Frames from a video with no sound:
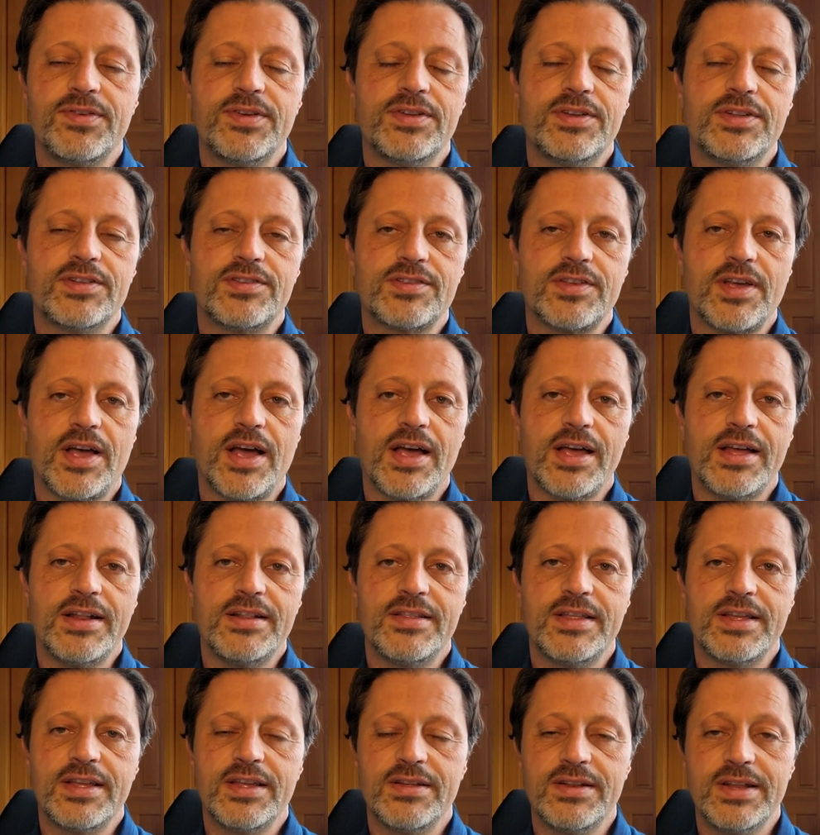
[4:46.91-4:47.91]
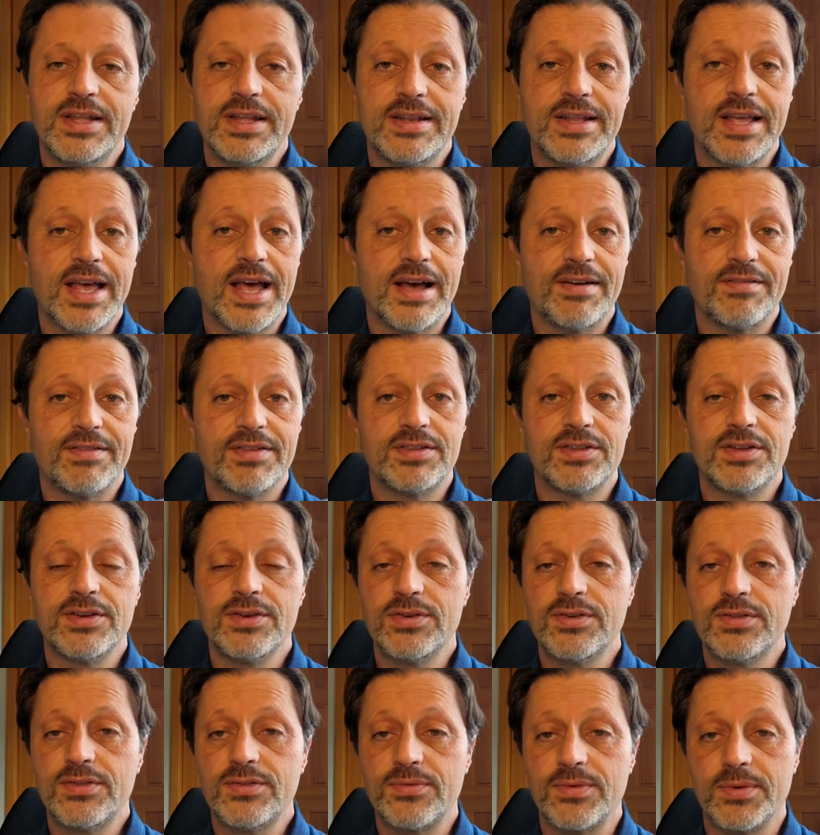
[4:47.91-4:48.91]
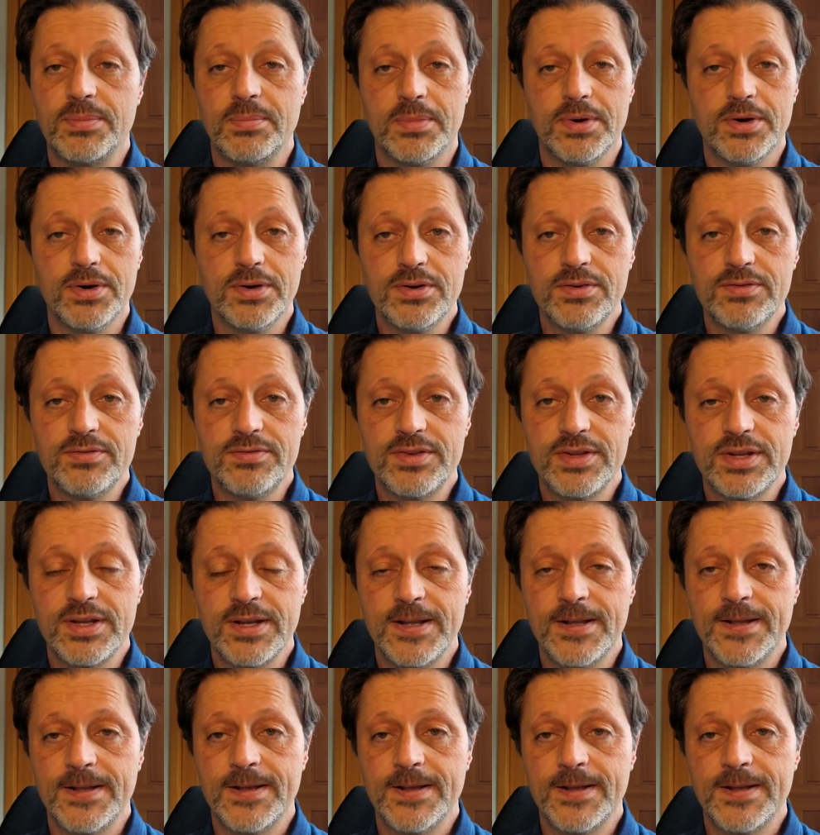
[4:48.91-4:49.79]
you decide that you need to have a tooth removed,